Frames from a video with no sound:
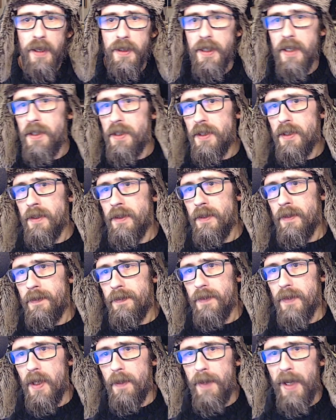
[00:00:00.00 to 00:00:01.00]
this,
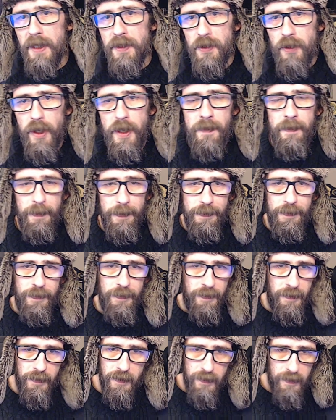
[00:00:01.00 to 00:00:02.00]
blank tree.
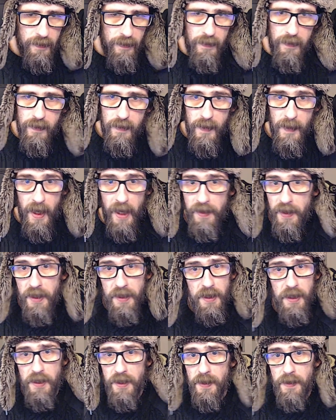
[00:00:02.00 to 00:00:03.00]
And
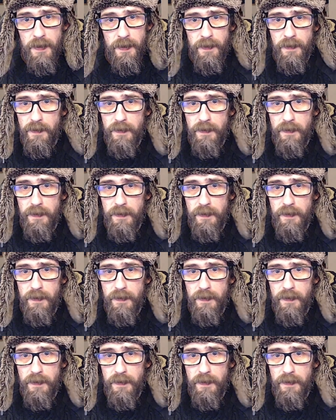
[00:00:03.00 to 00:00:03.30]
this is